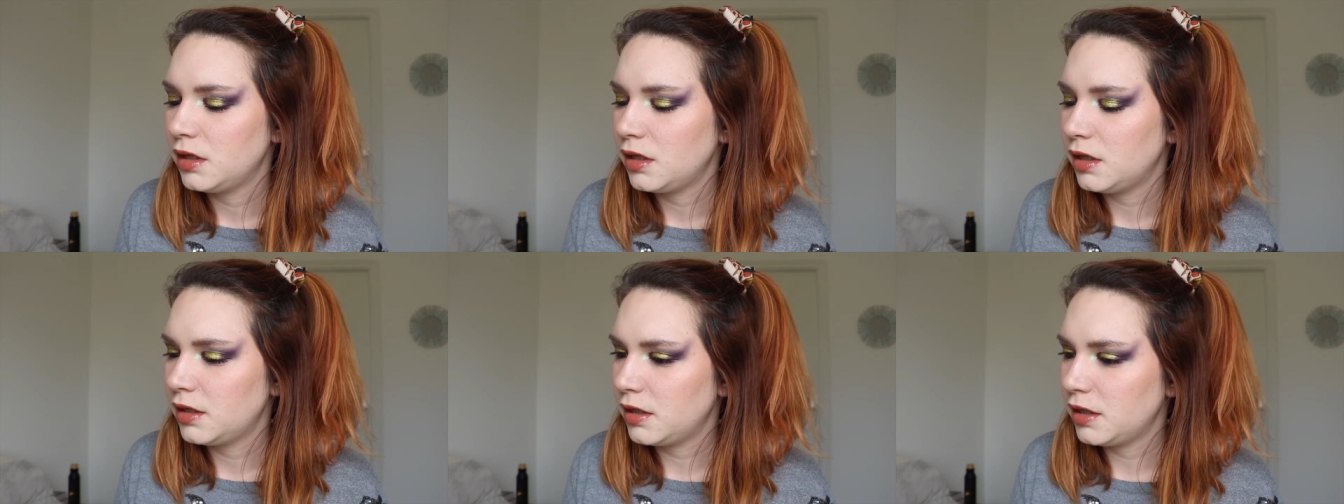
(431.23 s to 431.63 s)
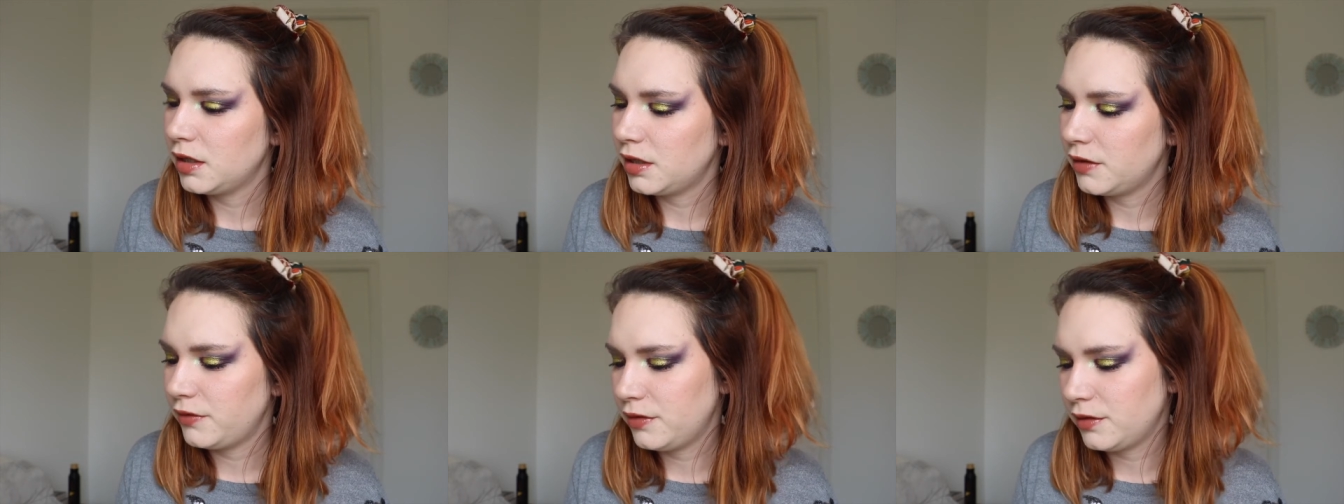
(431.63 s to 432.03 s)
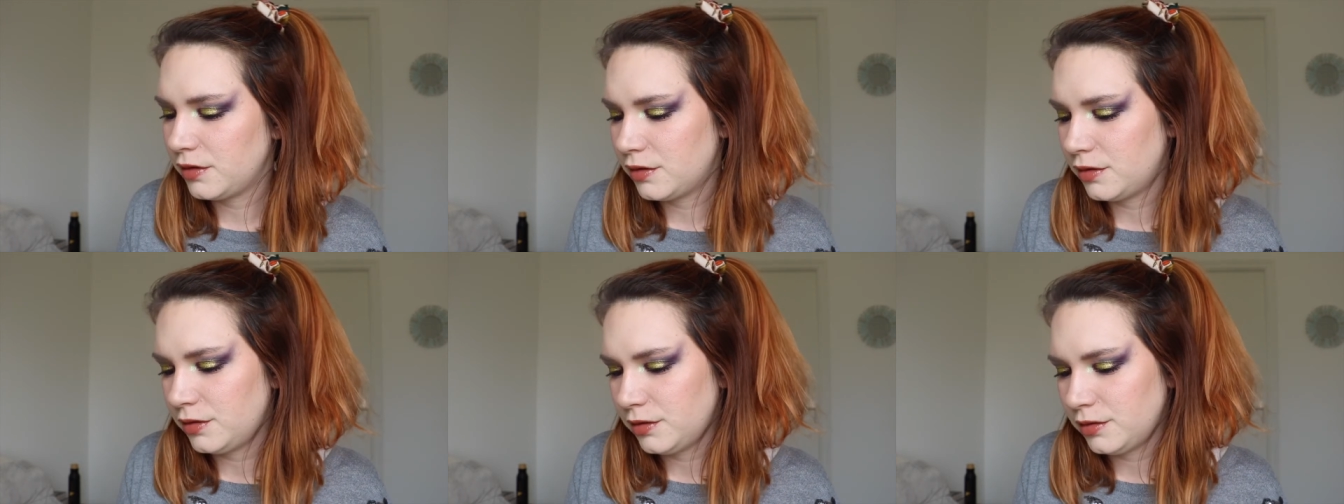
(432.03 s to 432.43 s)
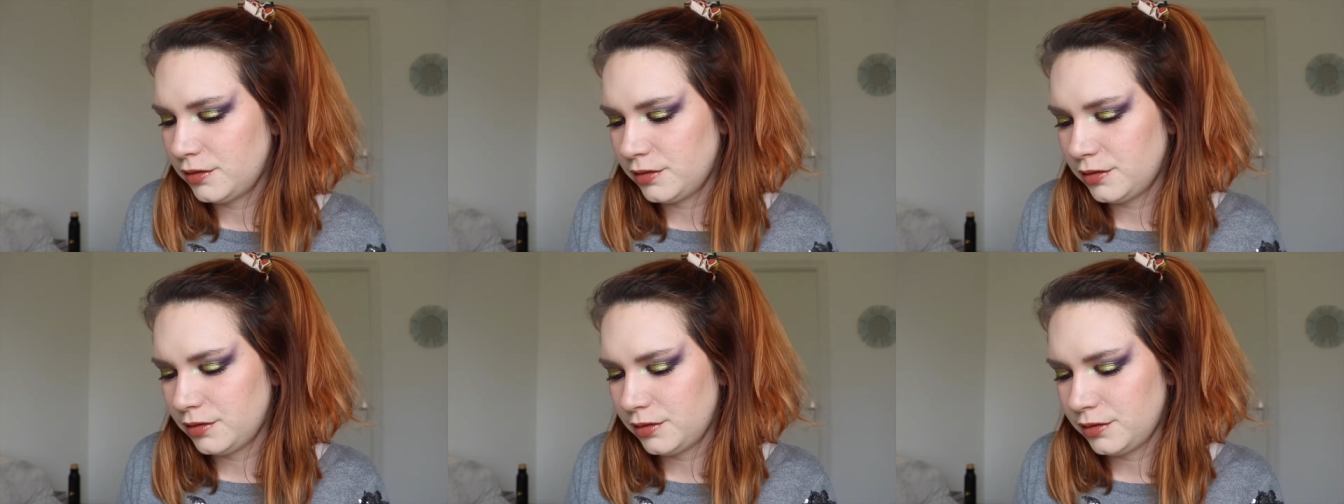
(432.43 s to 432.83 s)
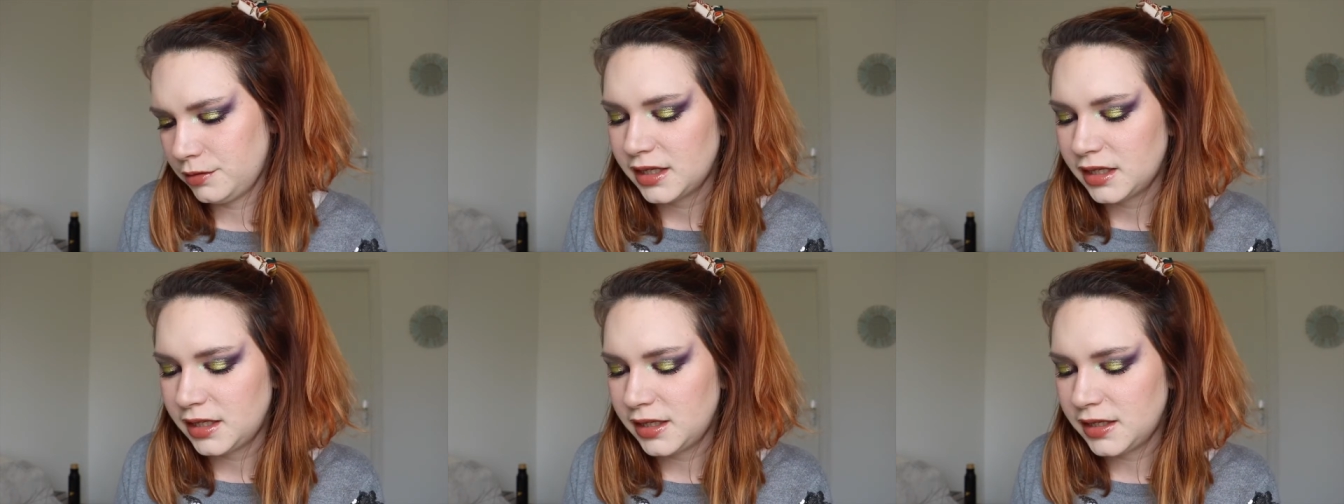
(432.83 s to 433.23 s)
and I have the color
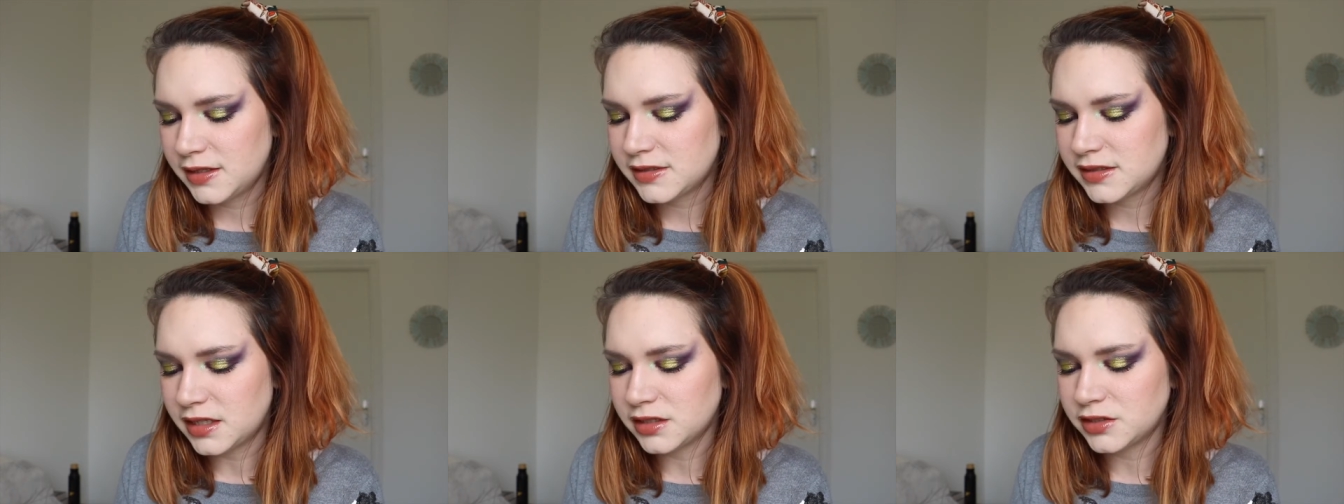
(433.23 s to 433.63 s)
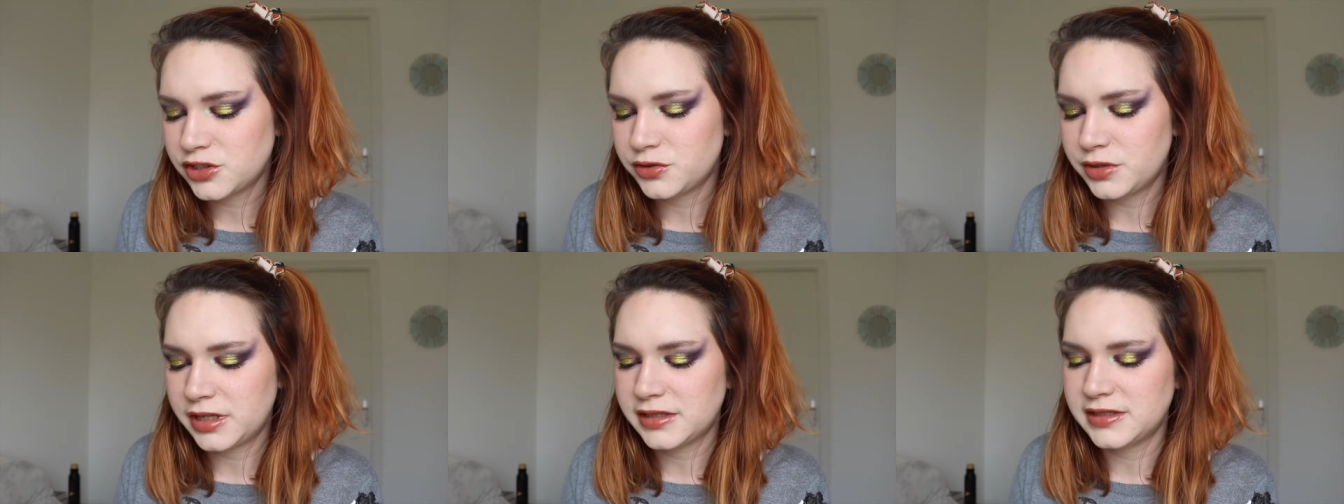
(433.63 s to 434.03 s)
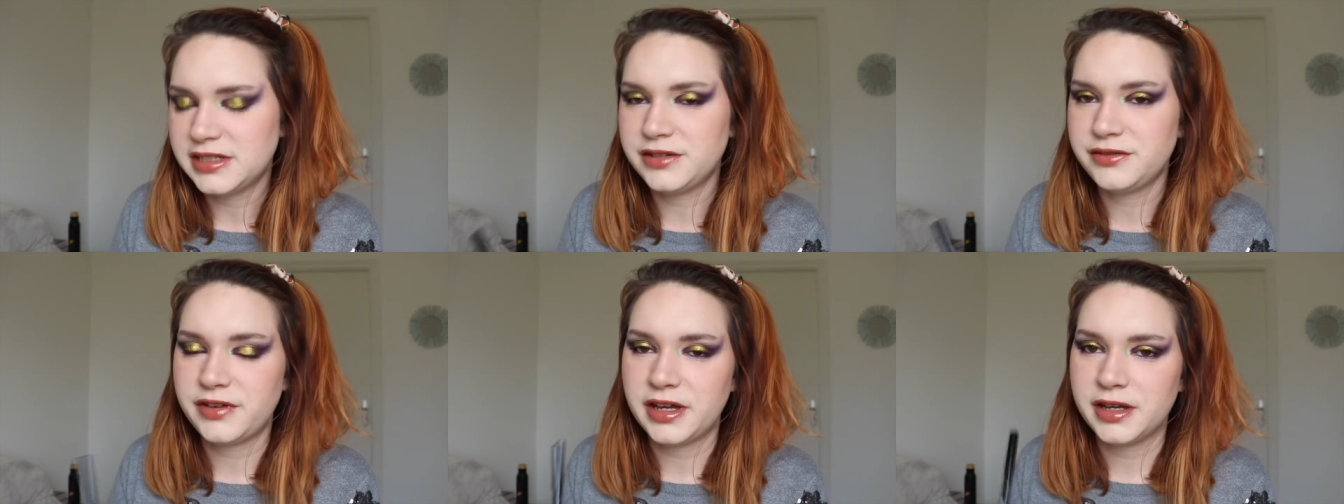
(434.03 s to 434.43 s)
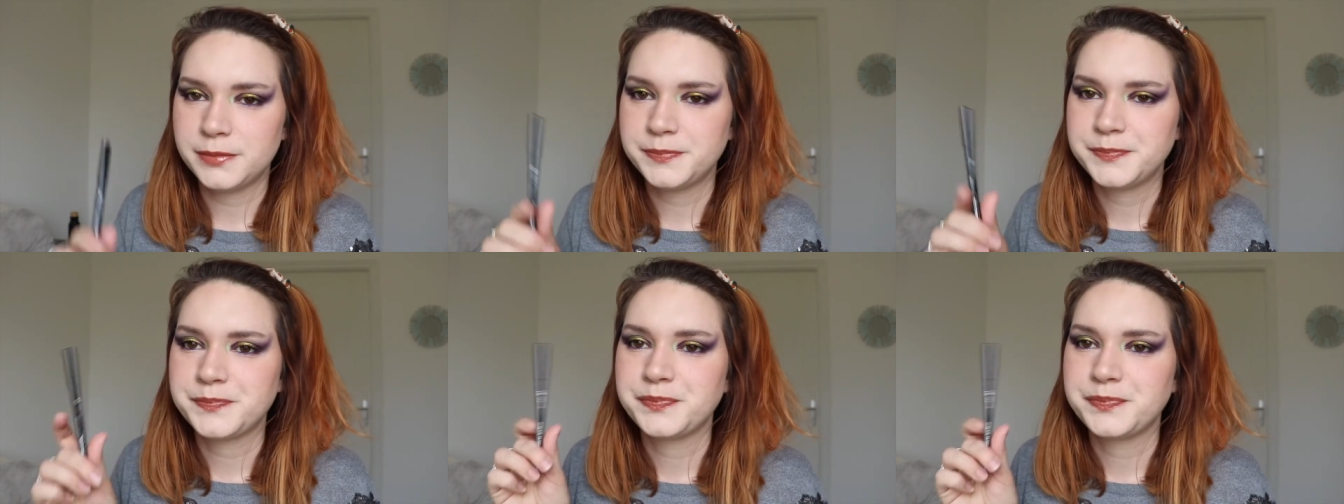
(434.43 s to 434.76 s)
Eccentric Diva.